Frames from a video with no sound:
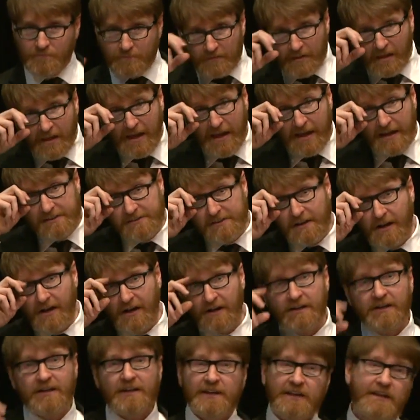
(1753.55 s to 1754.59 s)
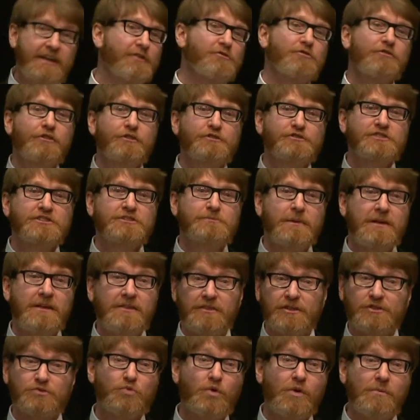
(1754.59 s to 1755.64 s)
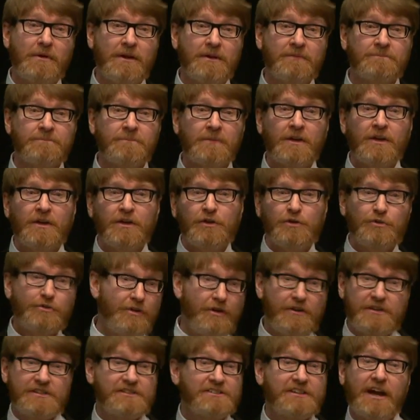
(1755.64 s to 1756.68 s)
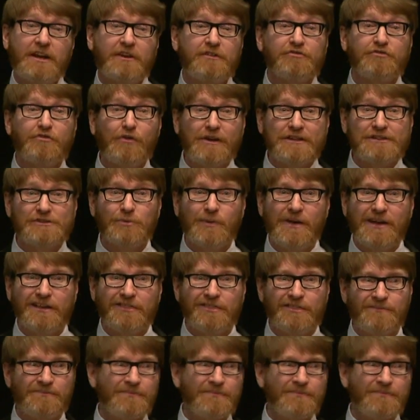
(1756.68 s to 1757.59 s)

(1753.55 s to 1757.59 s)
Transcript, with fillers: And uh, he introduces me to this woman who he's kind of friends with.